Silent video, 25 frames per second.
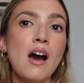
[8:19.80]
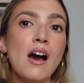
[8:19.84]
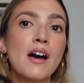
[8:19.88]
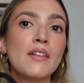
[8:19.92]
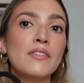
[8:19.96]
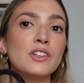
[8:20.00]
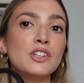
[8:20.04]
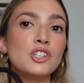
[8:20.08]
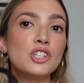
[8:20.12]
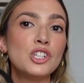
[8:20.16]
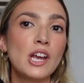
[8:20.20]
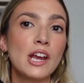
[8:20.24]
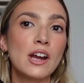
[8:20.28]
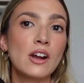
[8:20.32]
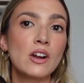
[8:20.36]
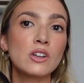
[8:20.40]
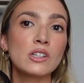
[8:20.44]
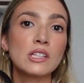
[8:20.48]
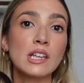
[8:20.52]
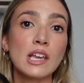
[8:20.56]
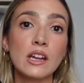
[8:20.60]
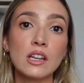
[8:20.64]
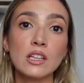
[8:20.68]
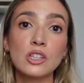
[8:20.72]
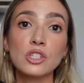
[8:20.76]
on the chairs
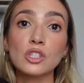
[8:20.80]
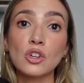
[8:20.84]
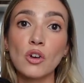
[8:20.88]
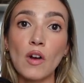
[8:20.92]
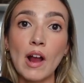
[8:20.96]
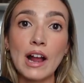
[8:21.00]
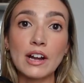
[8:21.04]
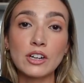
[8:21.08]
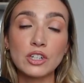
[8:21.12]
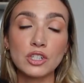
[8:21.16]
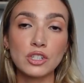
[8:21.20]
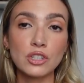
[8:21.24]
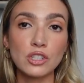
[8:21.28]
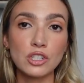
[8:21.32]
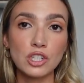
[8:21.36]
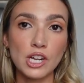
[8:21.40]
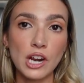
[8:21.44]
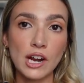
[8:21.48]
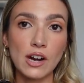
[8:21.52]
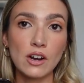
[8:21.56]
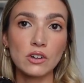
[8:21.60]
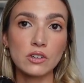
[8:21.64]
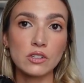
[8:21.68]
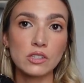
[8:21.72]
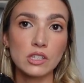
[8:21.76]
and it scratched the
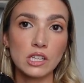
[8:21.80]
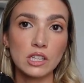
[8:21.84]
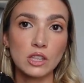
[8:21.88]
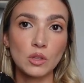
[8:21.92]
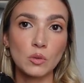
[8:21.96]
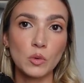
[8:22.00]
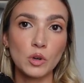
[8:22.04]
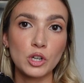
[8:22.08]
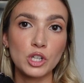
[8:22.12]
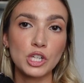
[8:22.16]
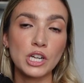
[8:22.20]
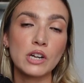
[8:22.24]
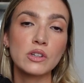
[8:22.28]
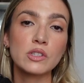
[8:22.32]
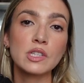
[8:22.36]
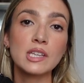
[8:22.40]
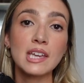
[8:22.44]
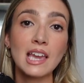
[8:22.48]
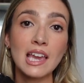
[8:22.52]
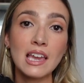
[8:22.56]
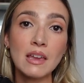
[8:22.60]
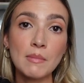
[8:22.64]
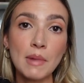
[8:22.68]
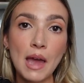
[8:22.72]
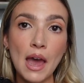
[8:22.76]
chairs, like the wood chairs. It
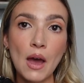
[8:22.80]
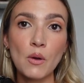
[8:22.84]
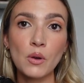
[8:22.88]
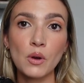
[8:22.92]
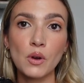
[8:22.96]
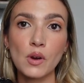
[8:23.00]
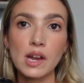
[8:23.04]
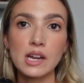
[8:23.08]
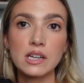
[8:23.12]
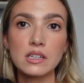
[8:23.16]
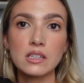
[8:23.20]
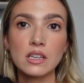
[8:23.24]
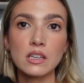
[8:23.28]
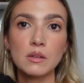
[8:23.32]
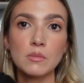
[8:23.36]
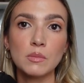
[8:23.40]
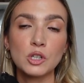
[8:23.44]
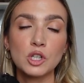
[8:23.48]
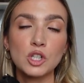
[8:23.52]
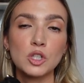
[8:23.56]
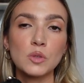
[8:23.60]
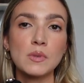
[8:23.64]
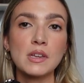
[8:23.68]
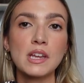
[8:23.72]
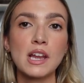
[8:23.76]
came out, granted, but
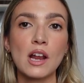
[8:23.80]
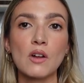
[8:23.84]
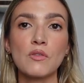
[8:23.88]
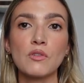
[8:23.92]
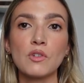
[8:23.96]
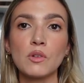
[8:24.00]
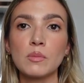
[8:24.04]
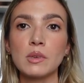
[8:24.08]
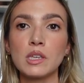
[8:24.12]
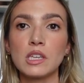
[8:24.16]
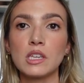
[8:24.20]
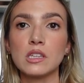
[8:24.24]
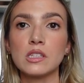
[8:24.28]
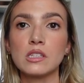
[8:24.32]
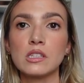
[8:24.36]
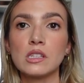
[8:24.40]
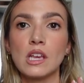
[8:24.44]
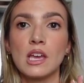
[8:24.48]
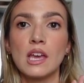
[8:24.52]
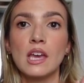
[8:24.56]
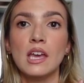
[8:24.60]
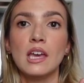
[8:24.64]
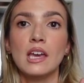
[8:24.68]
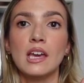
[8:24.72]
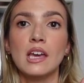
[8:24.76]
just be careful because
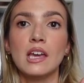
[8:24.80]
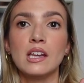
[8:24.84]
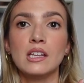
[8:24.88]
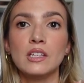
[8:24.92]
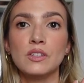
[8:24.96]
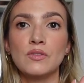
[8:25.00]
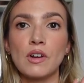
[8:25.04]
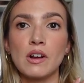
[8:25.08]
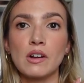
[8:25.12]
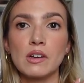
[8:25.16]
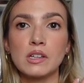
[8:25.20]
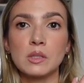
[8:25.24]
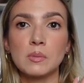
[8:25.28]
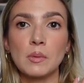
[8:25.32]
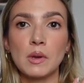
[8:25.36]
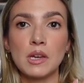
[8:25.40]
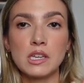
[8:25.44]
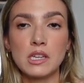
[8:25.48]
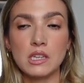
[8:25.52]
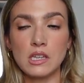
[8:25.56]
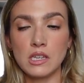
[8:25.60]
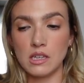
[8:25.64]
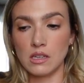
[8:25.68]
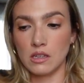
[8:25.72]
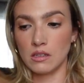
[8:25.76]
it is very spiky.